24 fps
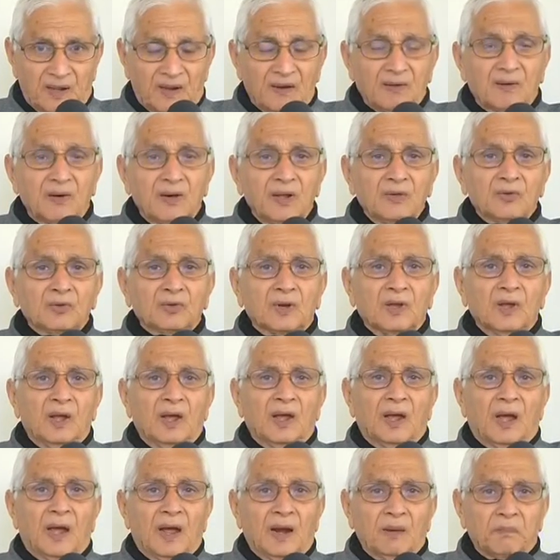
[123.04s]
terrorist,
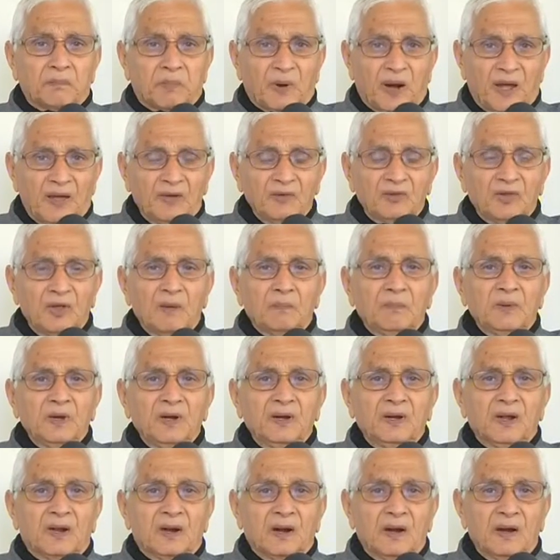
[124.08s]
and prize have
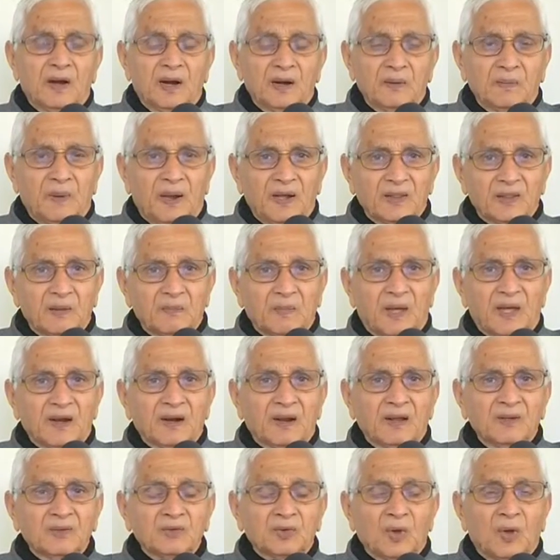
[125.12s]
been declared by the
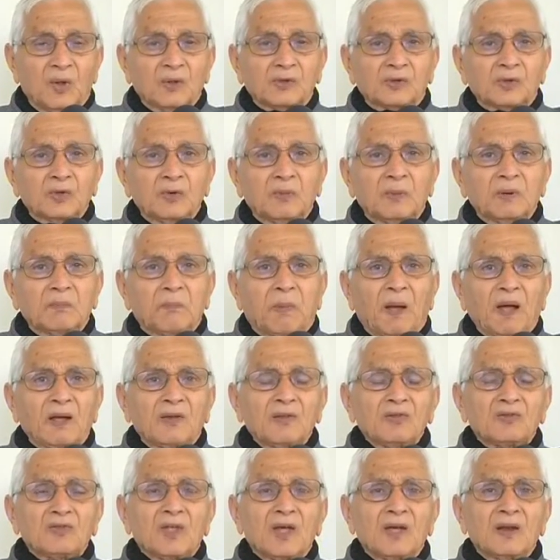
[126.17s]
Americans also, but
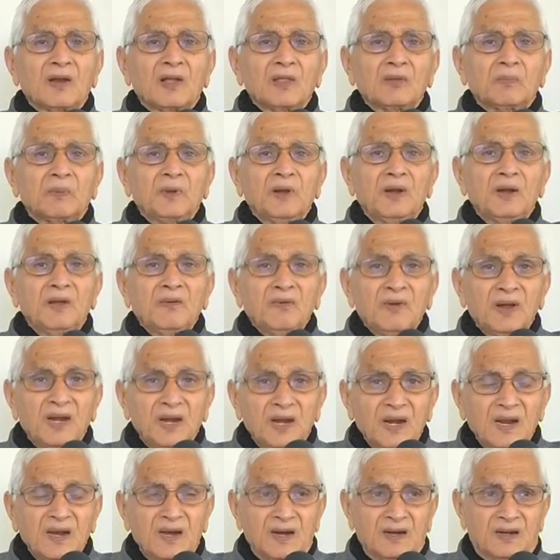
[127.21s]
Pakistan has been
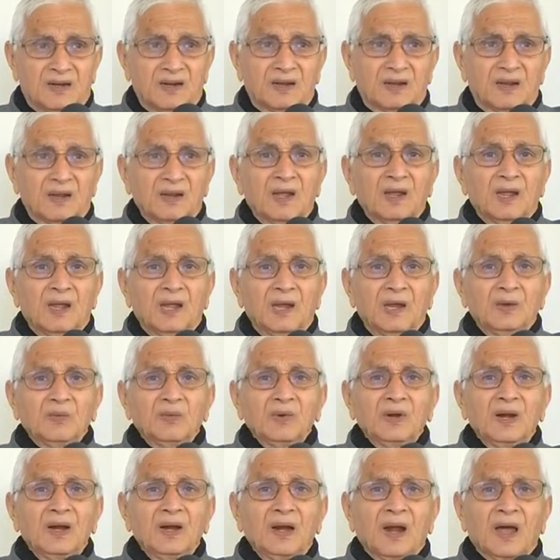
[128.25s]
negating.
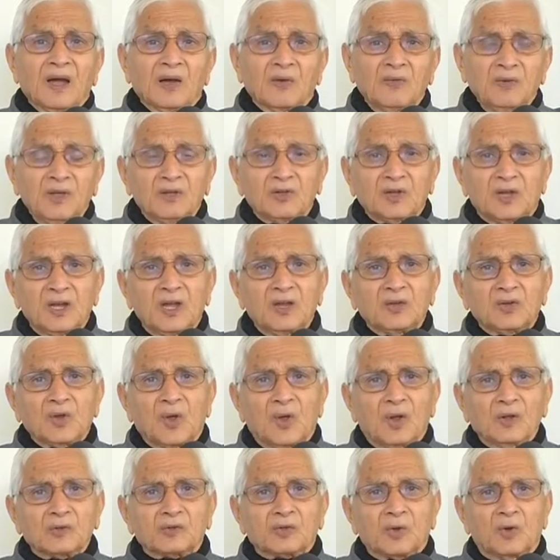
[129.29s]
Even in Lakhvi's case
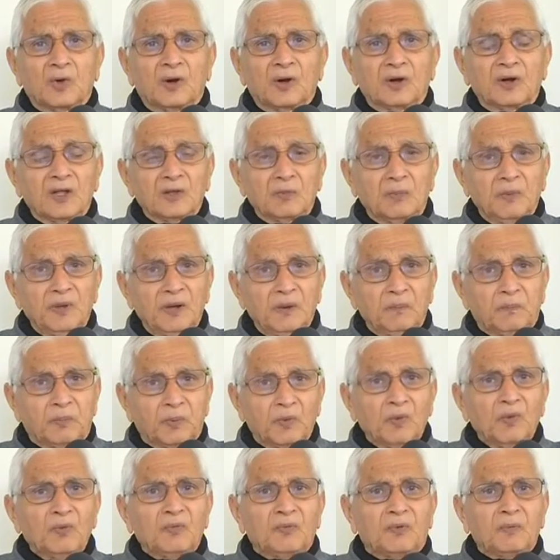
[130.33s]
also, it has been
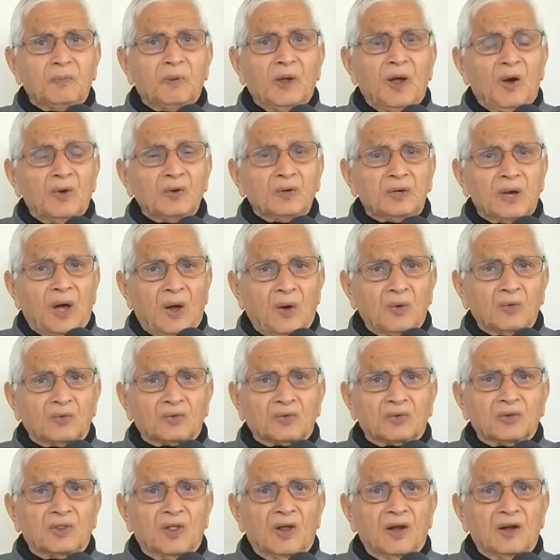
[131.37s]
proved beyond
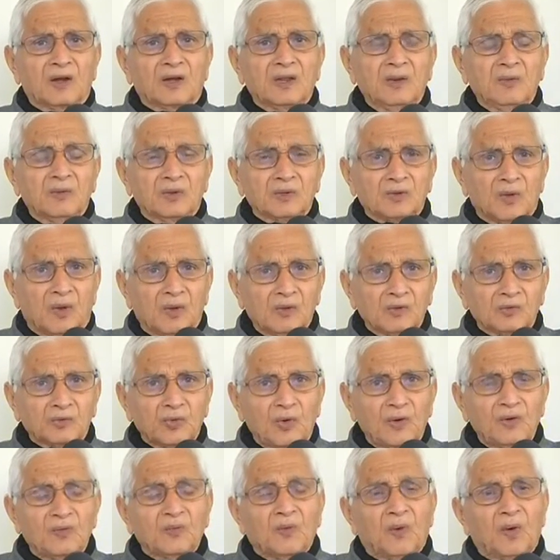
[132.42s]
doubts that he was also
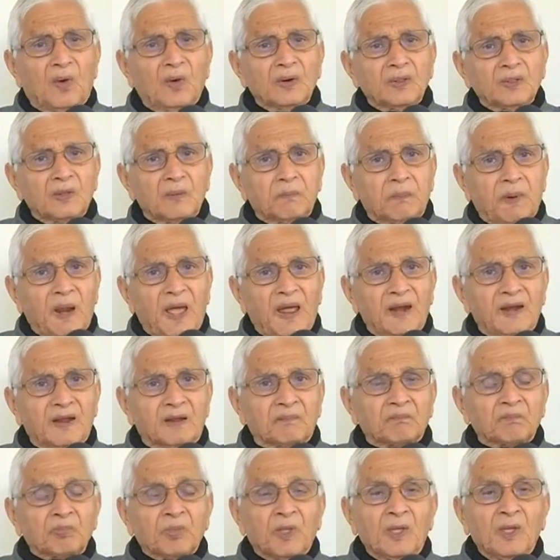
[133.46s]
involved in the planning.